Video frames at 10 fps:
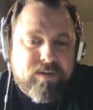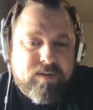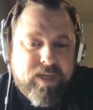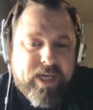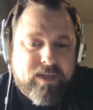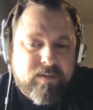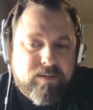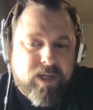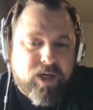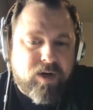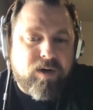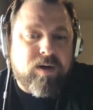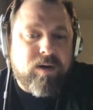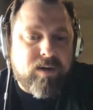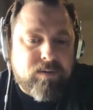that
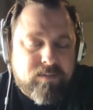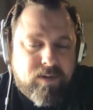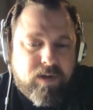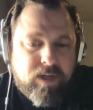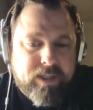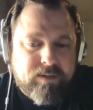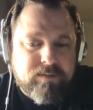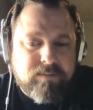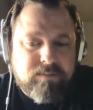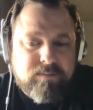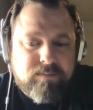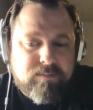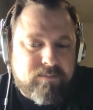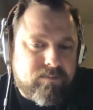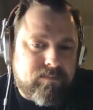occur on,
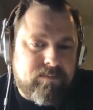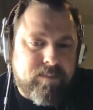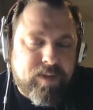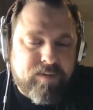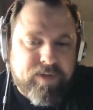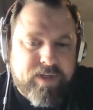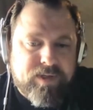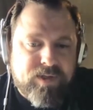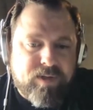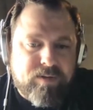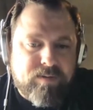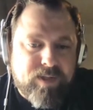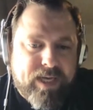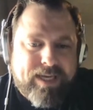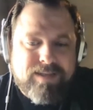you know, the various
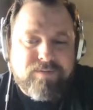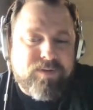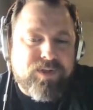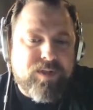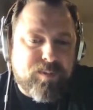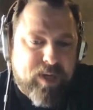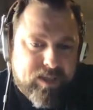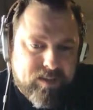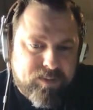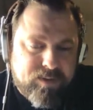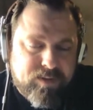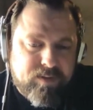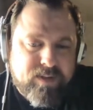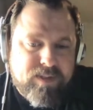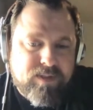nodes as efficient as possible. So
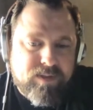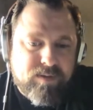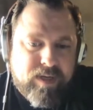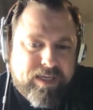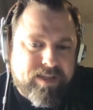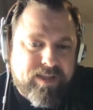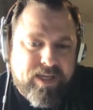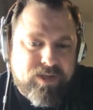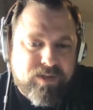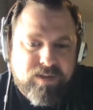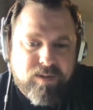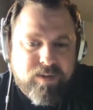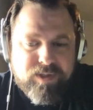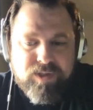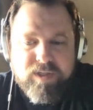this is, I think, just a
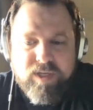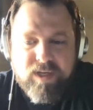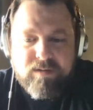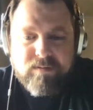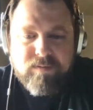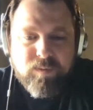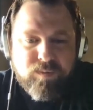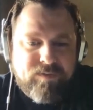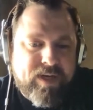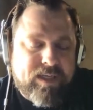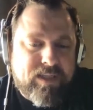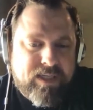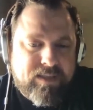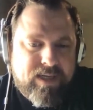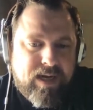question of we've had a
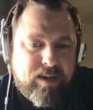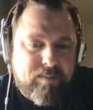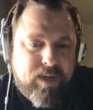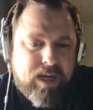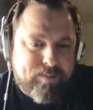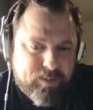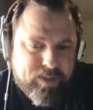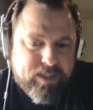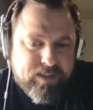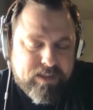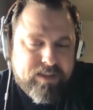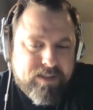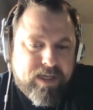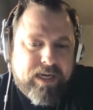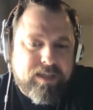lot of time optimizing
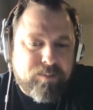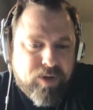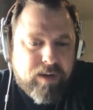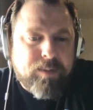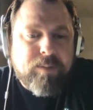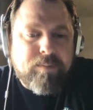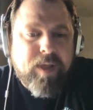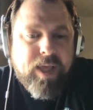this kind of problem,